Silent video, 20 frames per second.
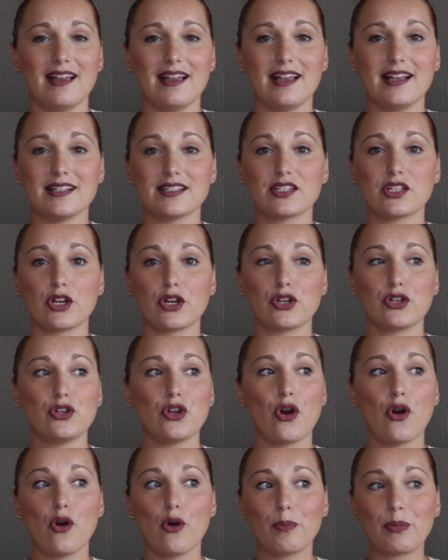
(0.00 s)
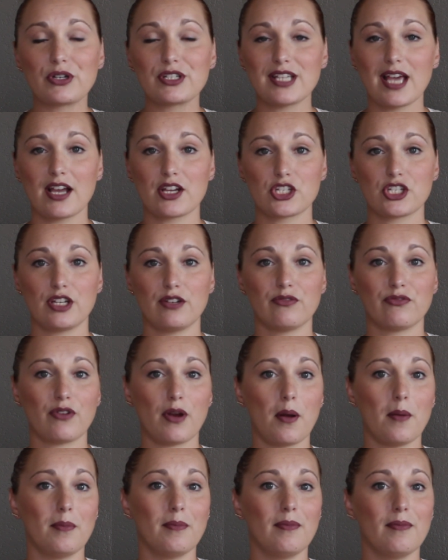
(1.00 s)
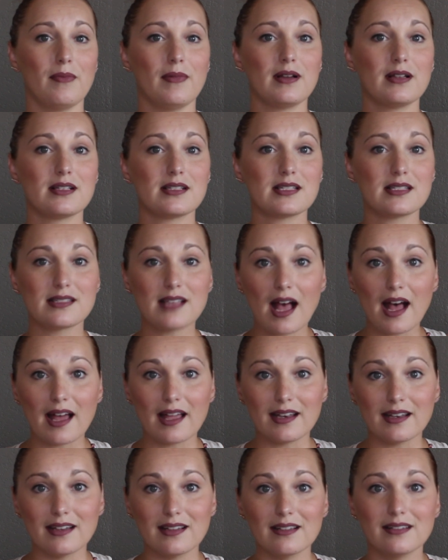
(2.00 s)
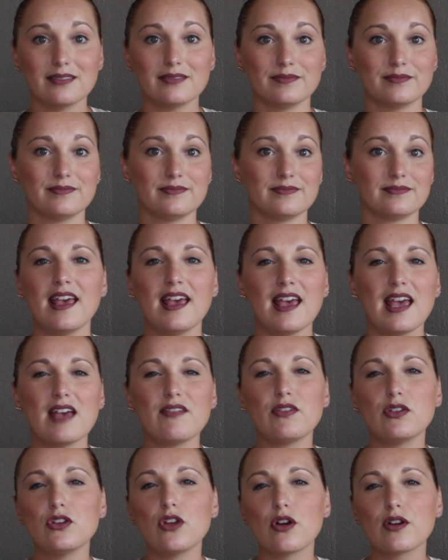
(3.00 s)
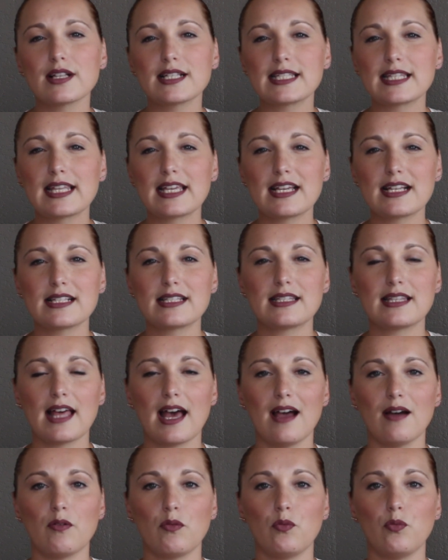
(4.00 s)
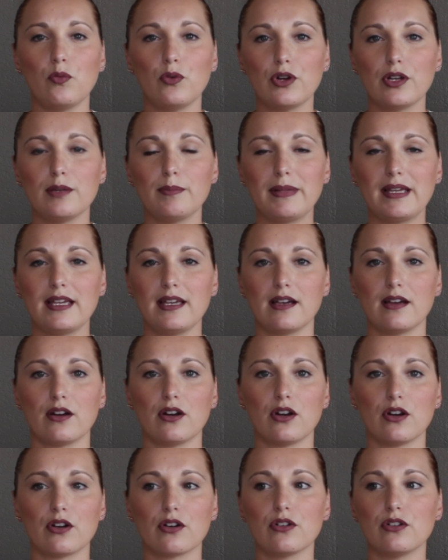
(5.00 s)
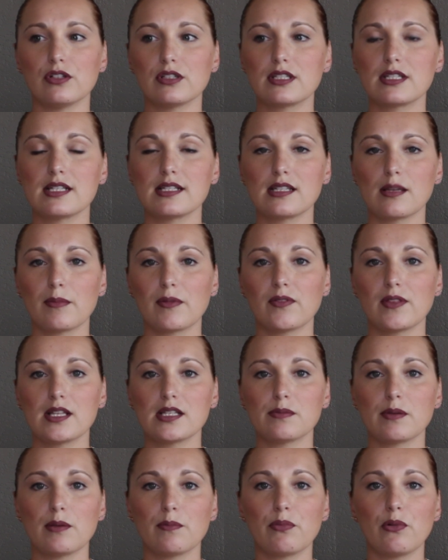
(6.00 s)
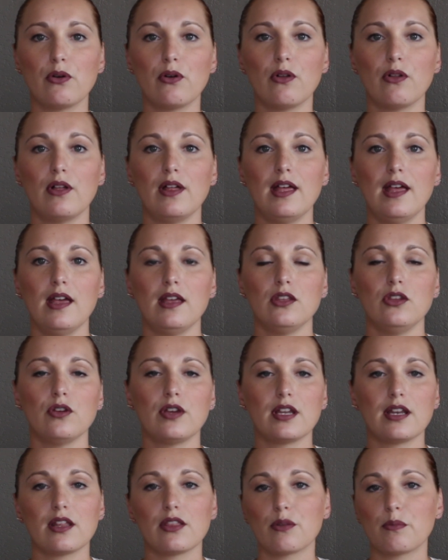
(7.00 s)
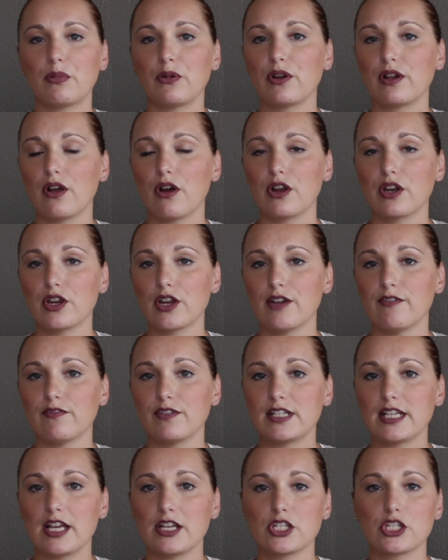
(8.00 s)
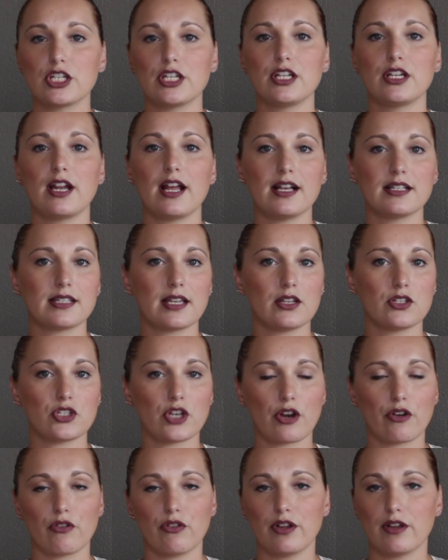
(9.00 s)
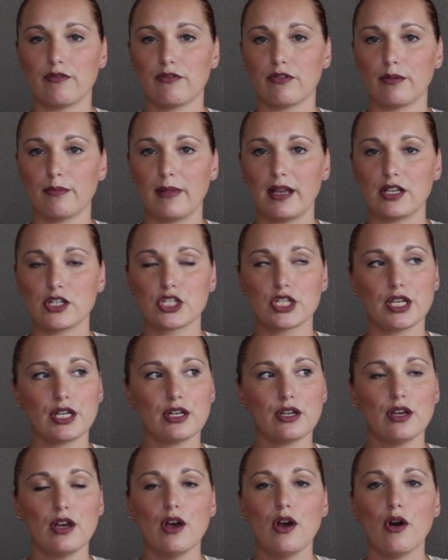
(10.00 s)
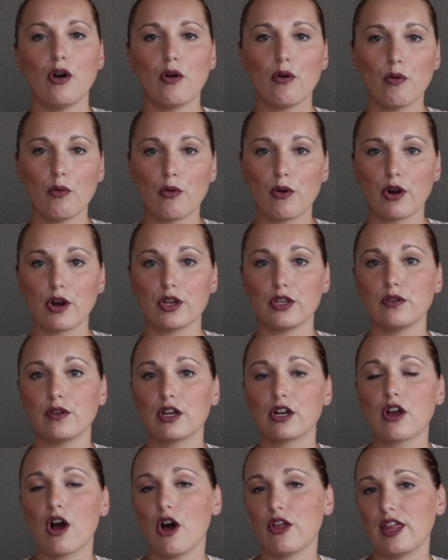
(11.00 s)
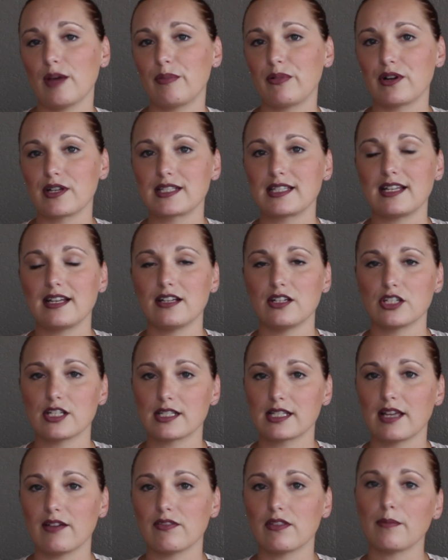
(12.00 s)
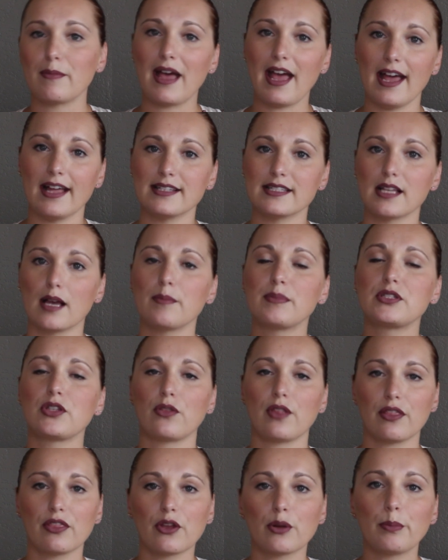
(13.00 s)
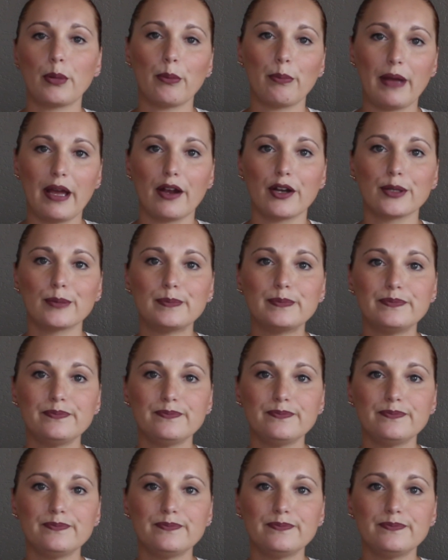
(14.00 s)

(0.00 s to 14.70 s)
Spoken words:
Is there no protection from sun? If you notice things that would be a hurdle to some of these people, you could either put it on your invitation as a general information, or you could call that person and just give them a heads up so that they're prepared.